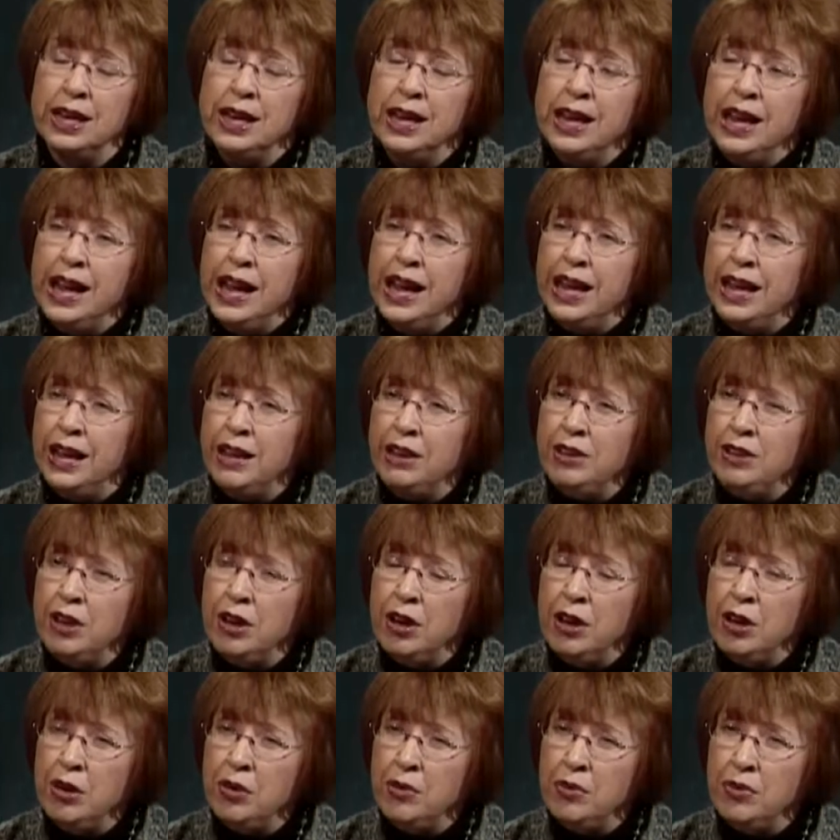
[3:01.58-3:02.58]
Yeah. And I
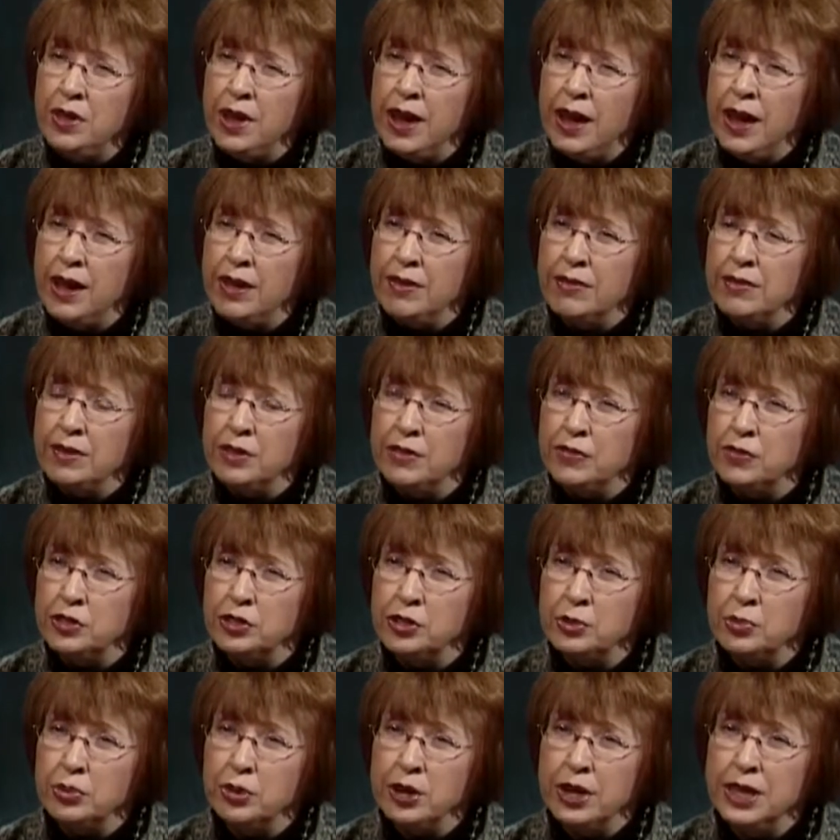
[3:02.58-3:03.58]
know that the
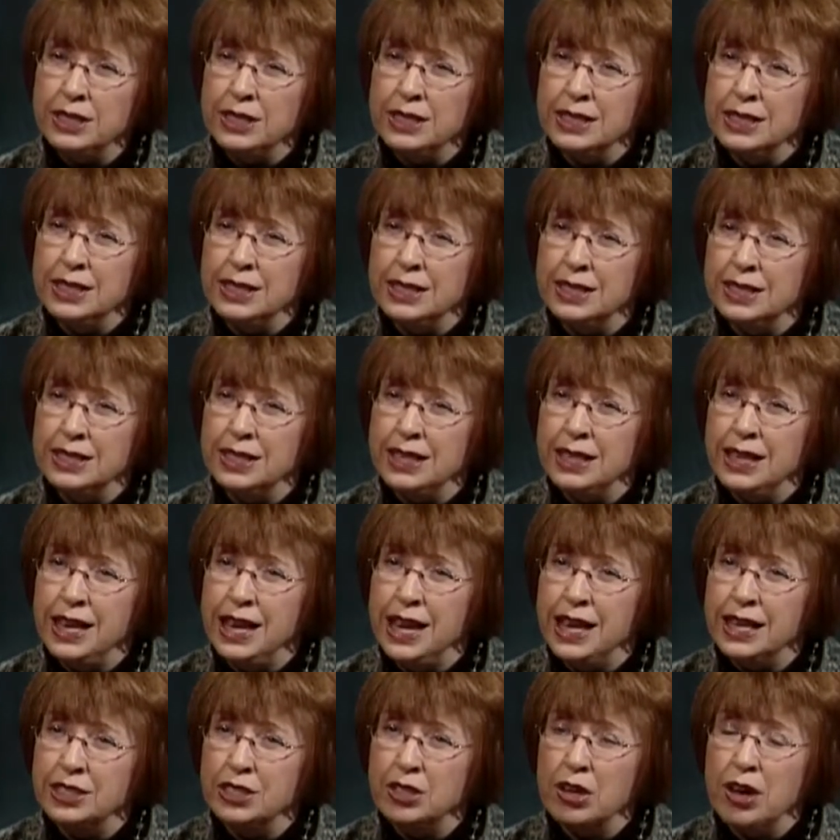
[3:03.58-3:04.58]
First Presidency
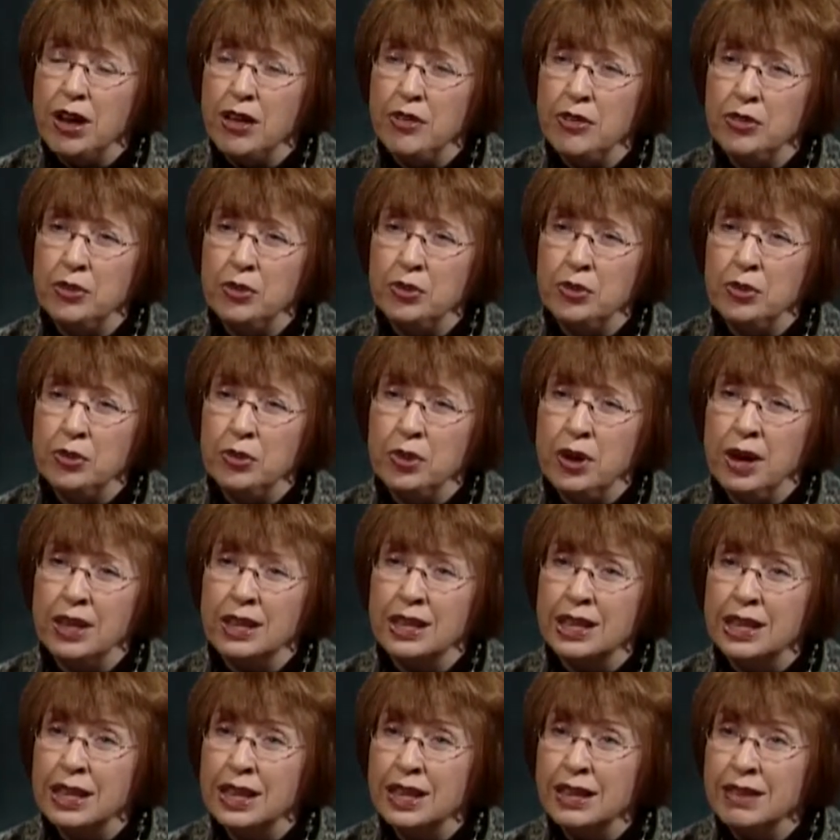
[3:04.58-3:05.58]
has gone through a
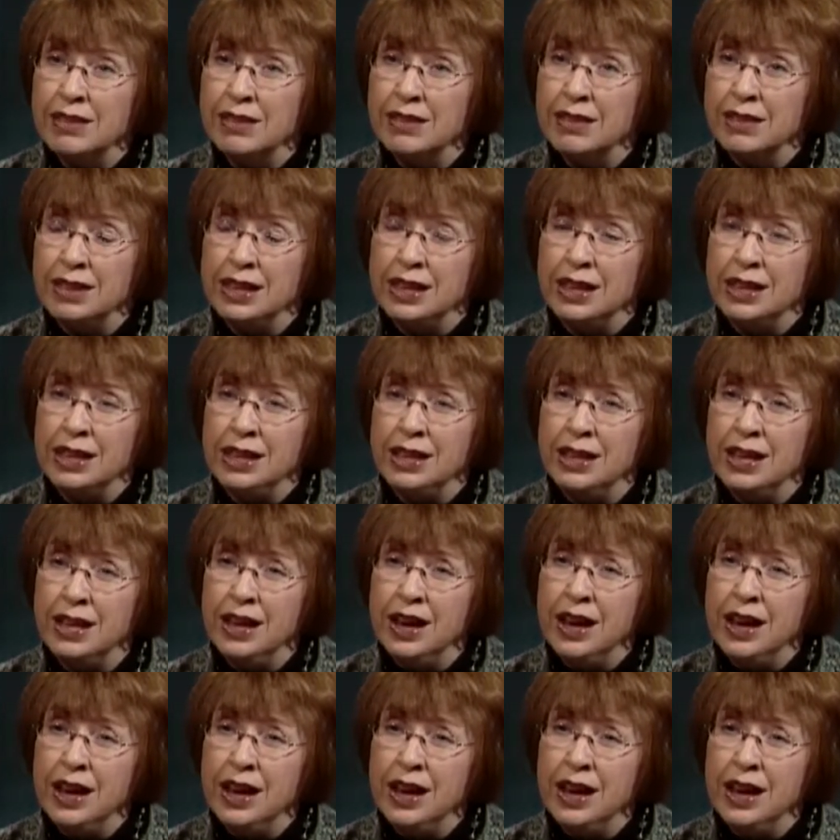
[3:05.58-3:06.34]
lengthy